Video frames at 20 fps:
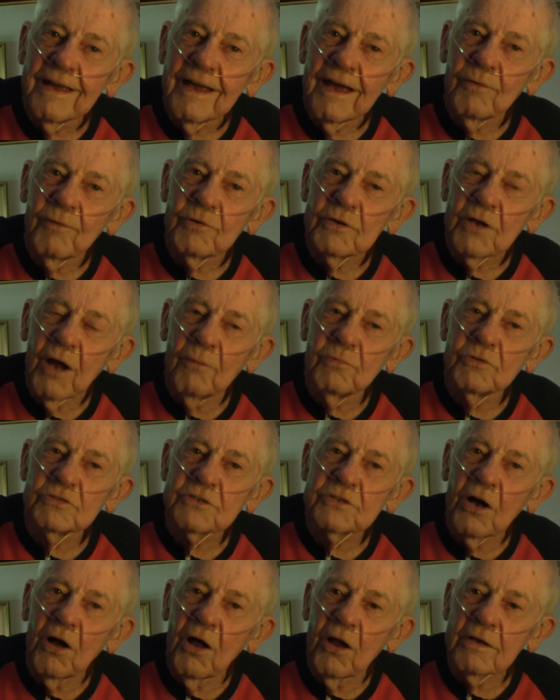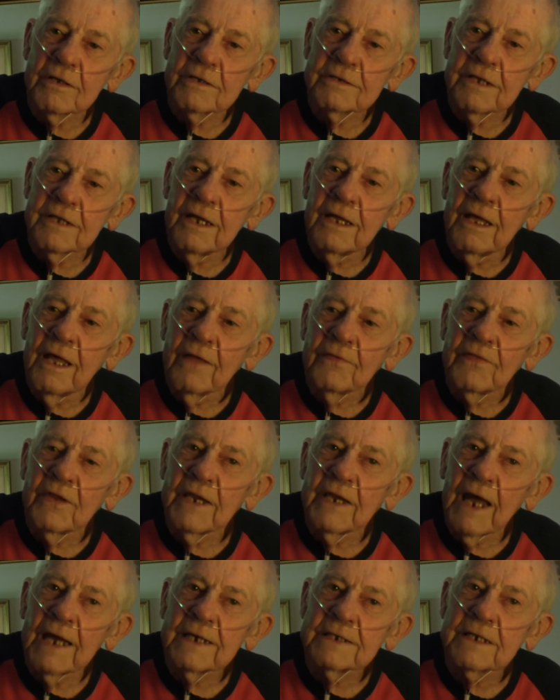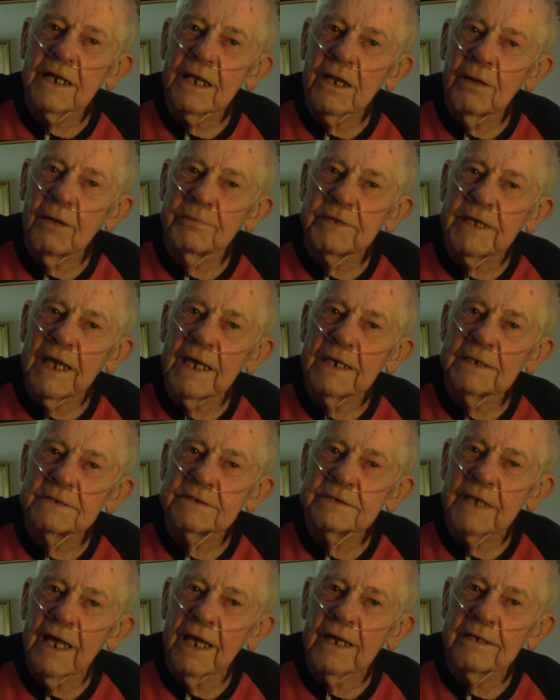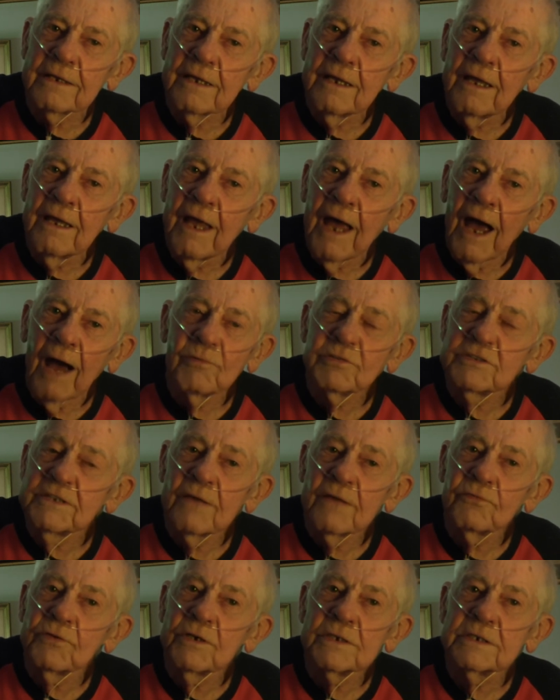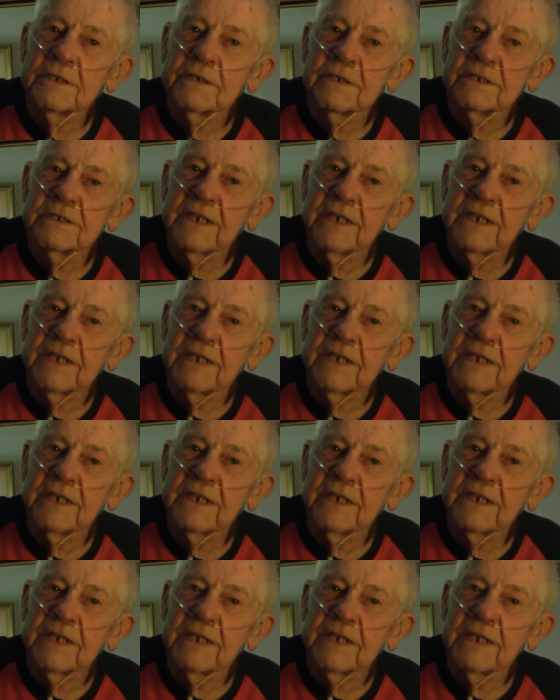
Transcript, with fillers: I would almost call it the, the nightclub gay set. I was never into the